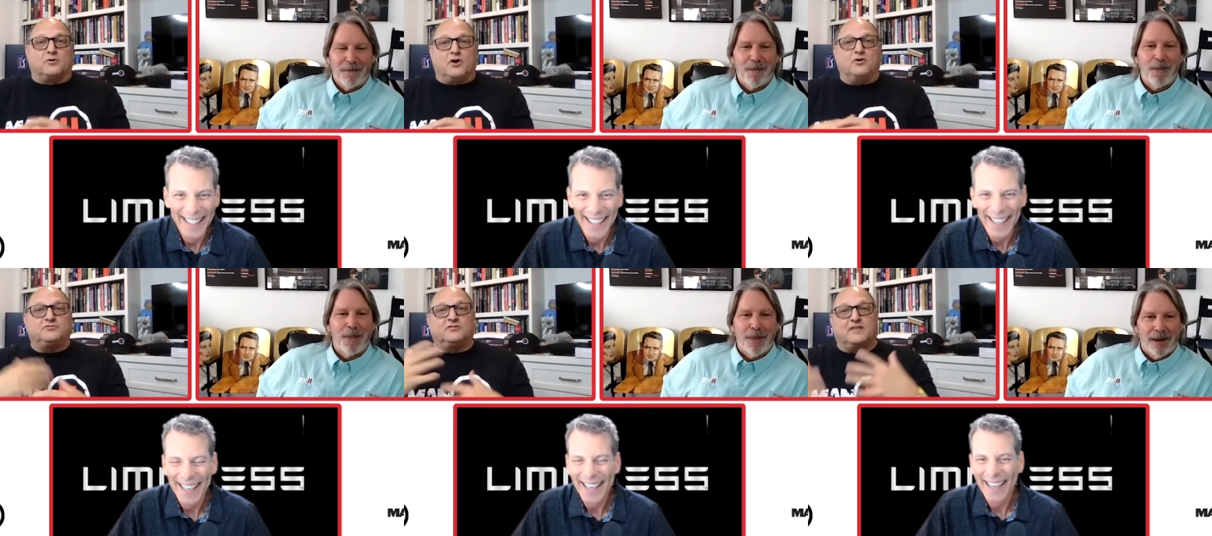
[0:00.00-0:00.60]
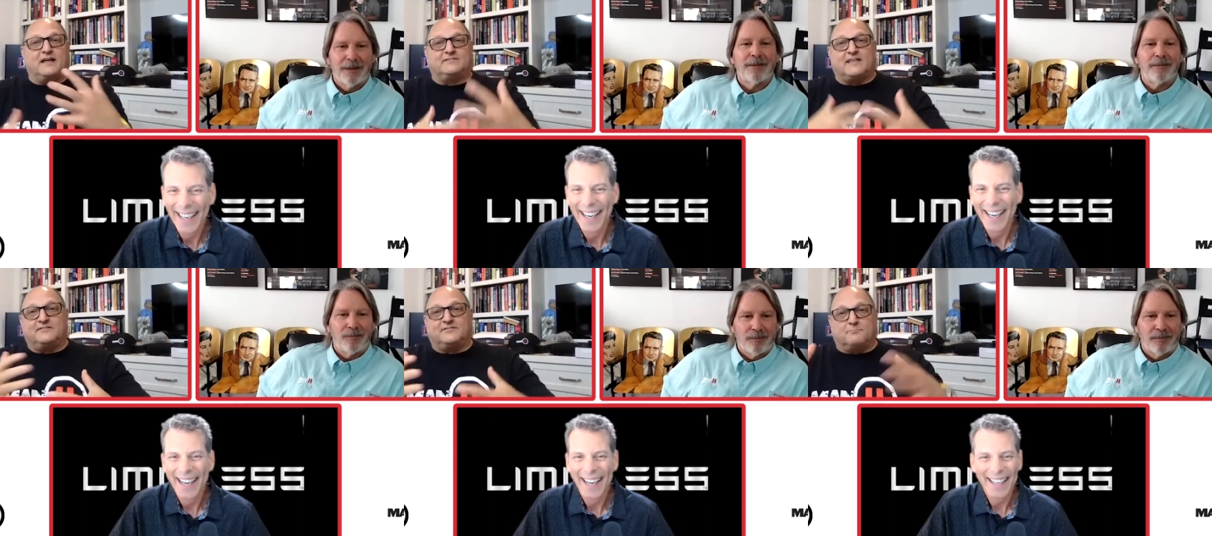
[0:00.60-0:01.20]
Speaker 1: those
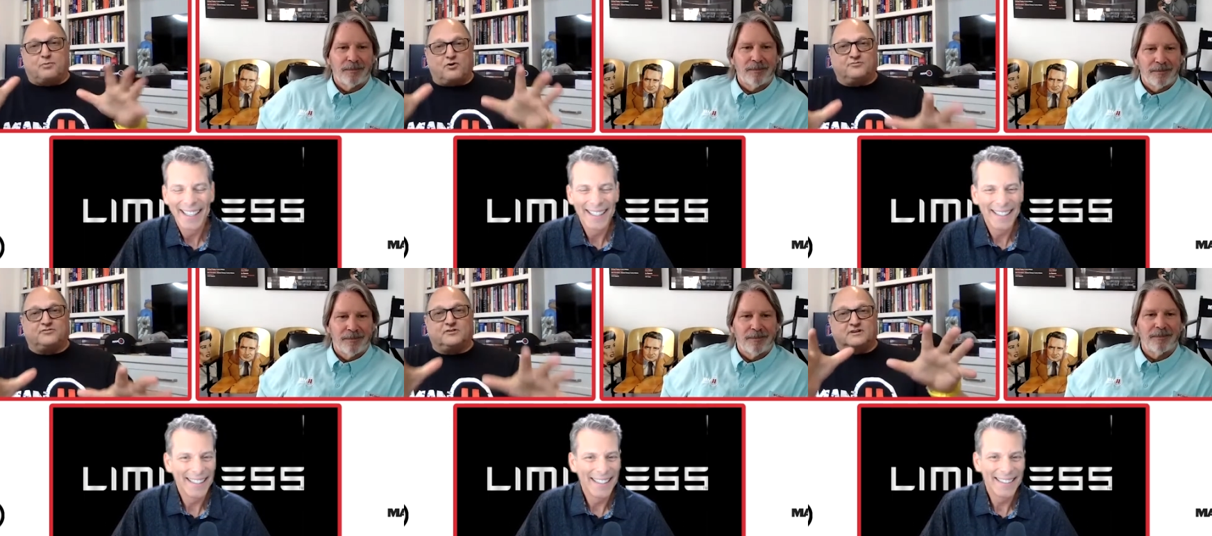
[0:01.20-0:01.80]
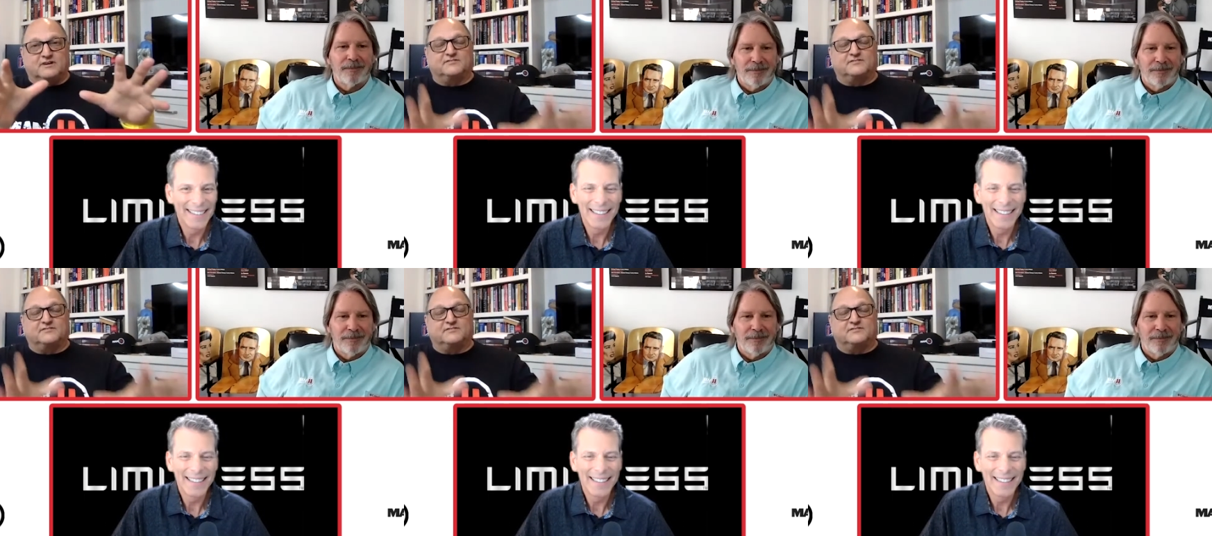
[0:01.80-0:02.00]
that that's a personal